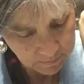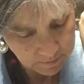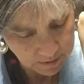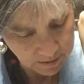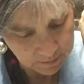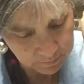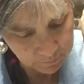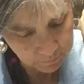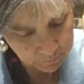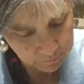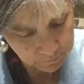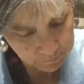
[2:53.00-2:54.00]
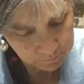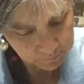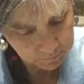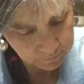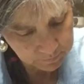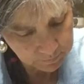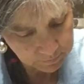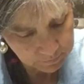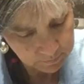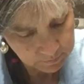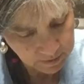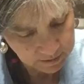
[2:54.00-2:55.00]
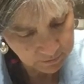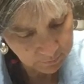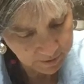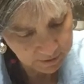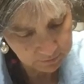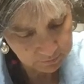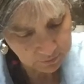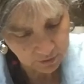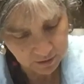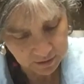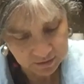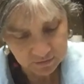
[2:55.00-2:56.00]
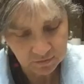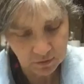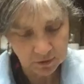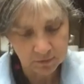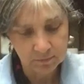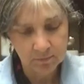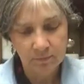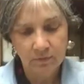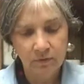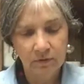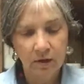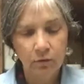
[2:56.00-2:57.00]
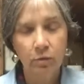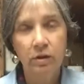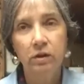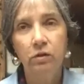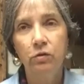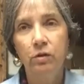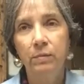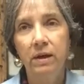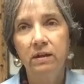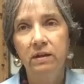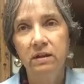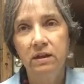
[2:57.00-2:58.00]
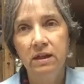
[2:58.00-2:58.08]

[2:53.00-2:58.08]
And that's about done. It's done. See how quickly you can make a